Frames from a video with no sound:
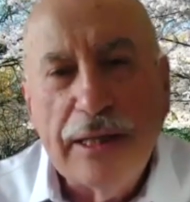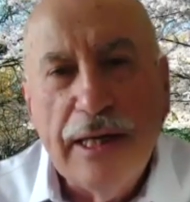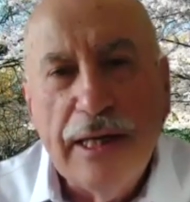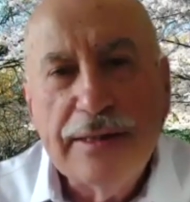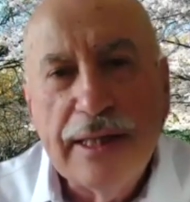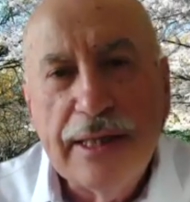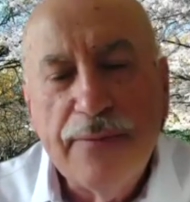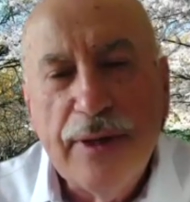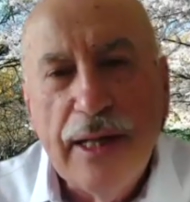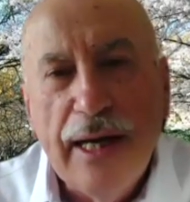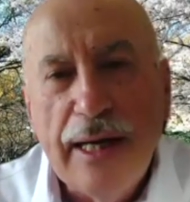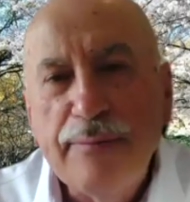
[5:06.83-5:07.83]
I said,
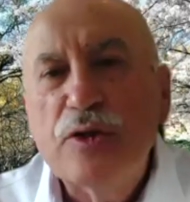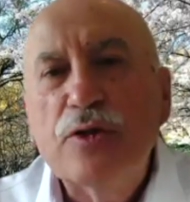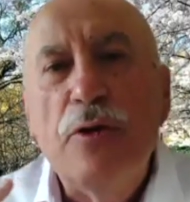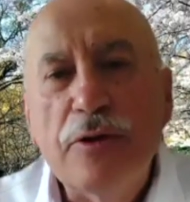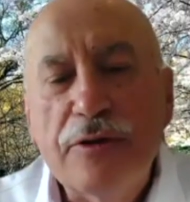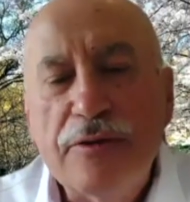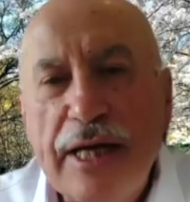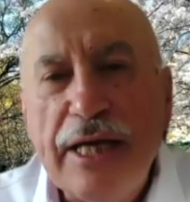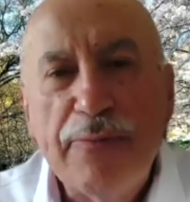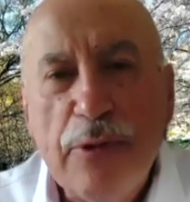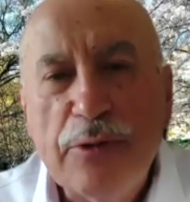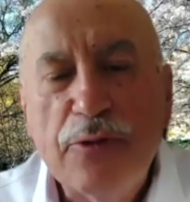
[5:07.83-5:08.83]
well, I'm so
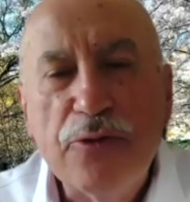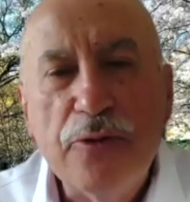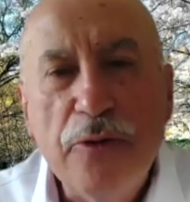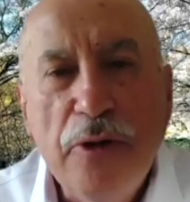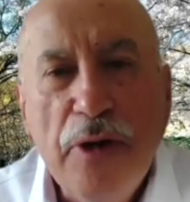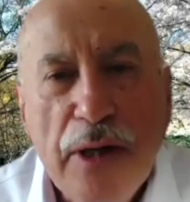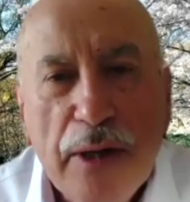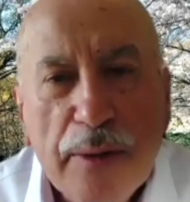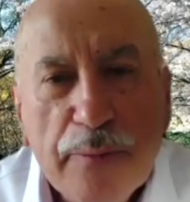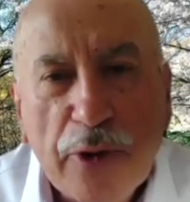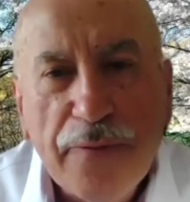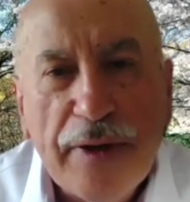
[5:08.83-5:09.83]
grateful to
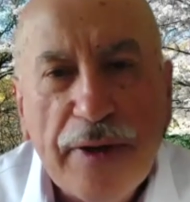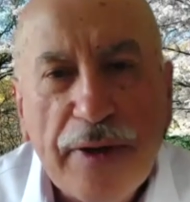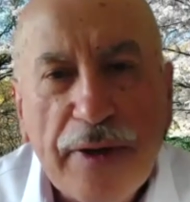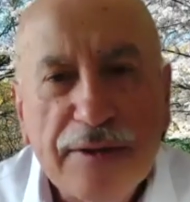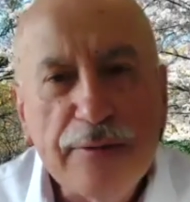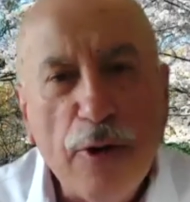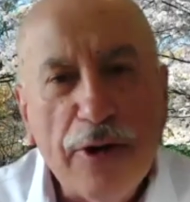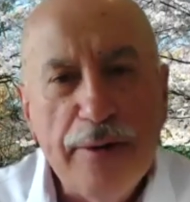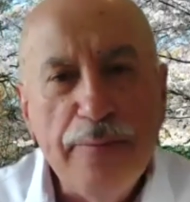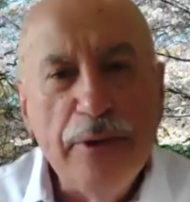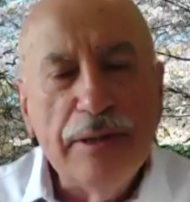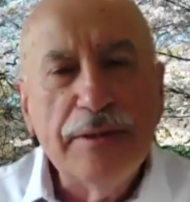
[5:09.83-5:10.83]
Professor
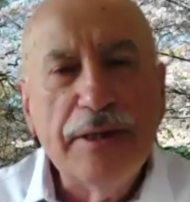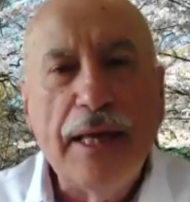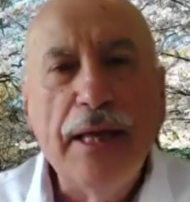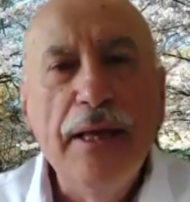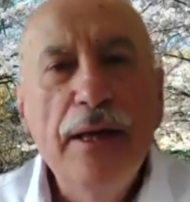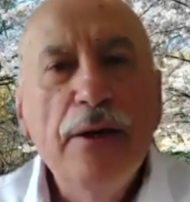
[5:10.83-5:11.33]
Warren Bilkey.